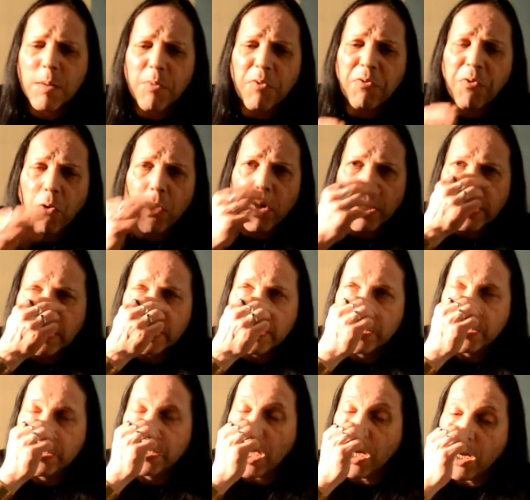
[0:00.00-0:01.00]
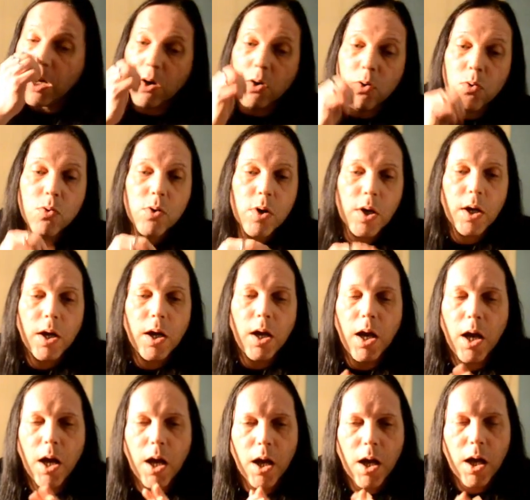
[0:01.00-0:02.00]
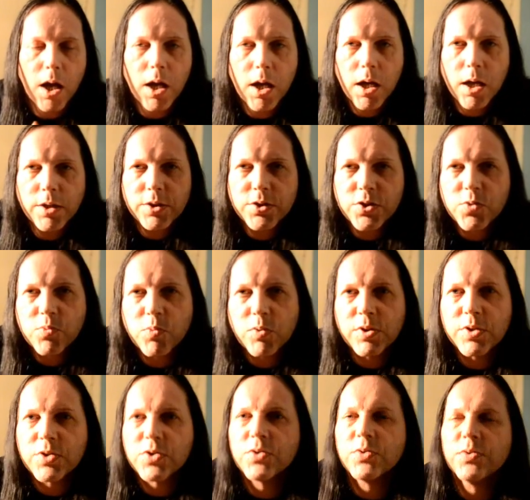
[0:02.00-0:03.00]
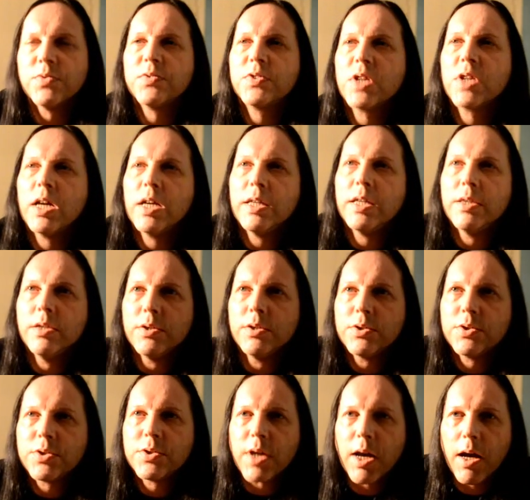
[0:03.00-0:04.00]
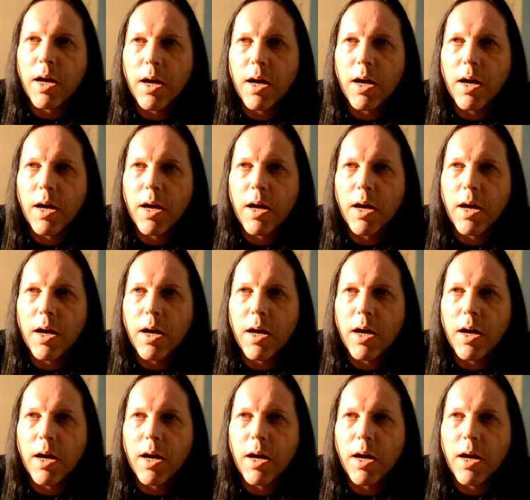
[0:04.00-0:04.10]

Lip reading: Before I go, I just want to sort of say that